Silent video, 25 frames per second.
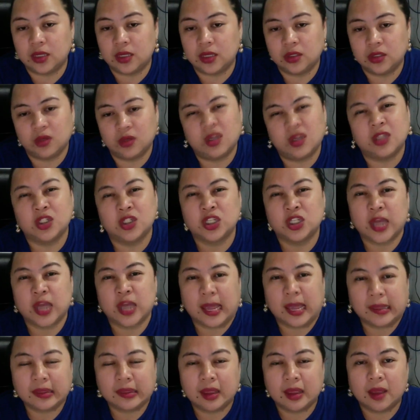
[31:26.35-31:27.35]
so you can
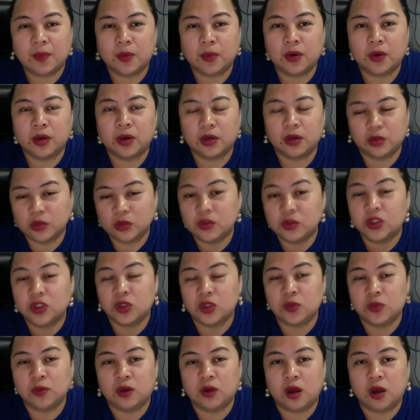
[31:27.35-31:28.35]
chat them or do Zoom
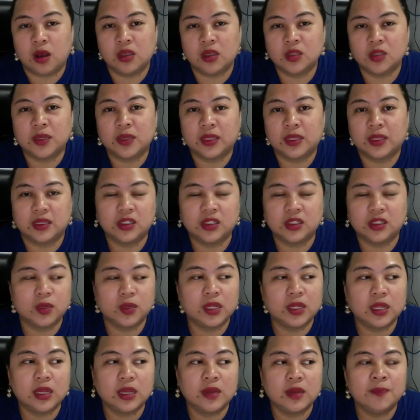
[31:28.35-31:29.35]
calls. But it's
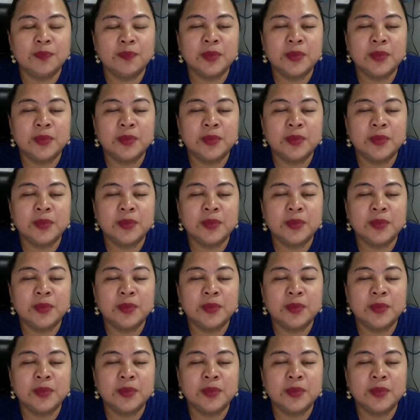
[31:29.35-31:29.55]
really